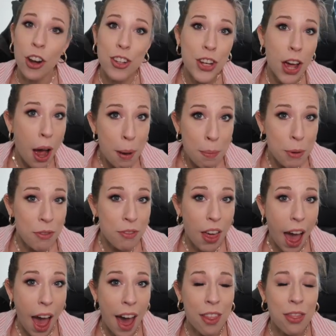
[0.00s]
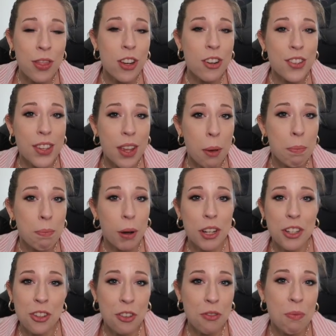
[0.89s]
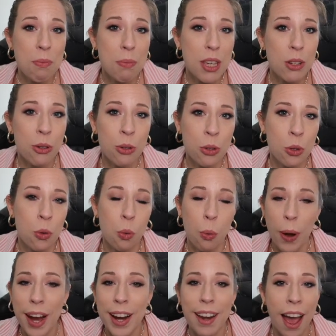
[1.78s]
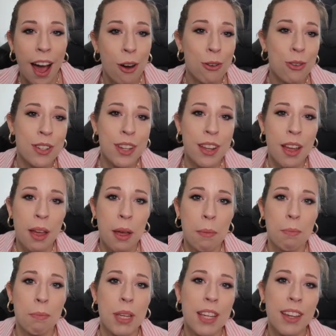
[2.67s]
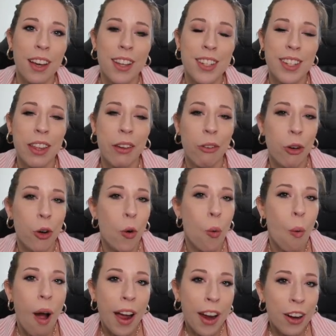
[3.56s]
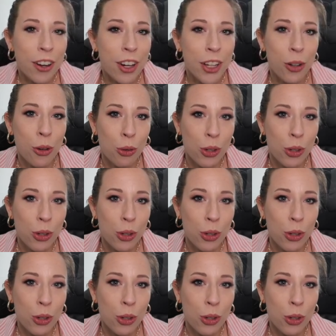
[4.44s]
And on top of that, there's a bunch of meals grayed out because they require